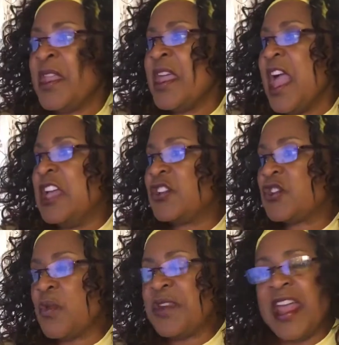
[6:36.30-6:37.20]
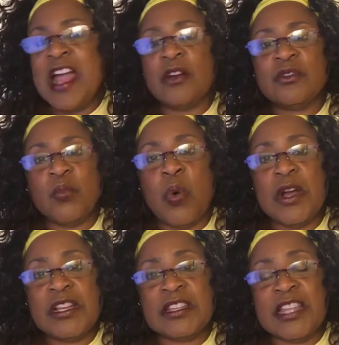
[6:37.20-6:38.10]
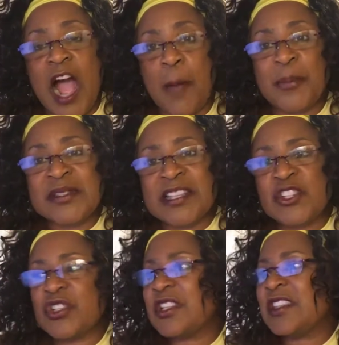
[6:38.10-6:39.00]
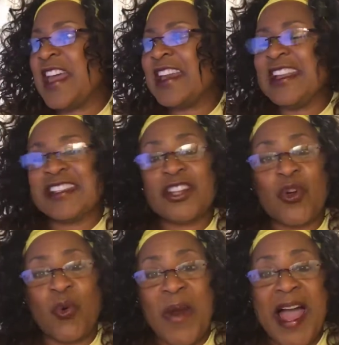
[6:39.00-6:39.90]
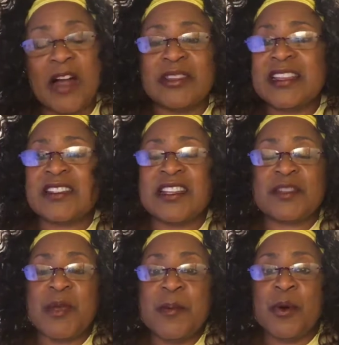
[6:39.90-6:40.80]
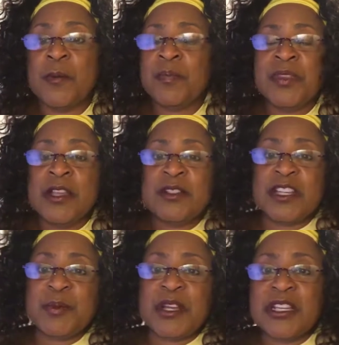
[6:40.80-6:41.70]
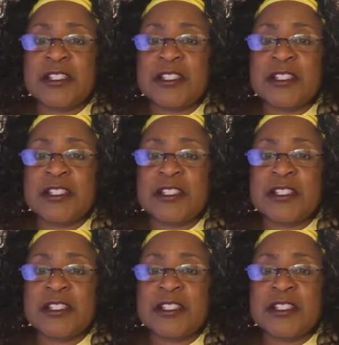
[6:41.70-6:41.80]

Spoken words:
And so now what the opposition to that is the crowd. That's just people, just because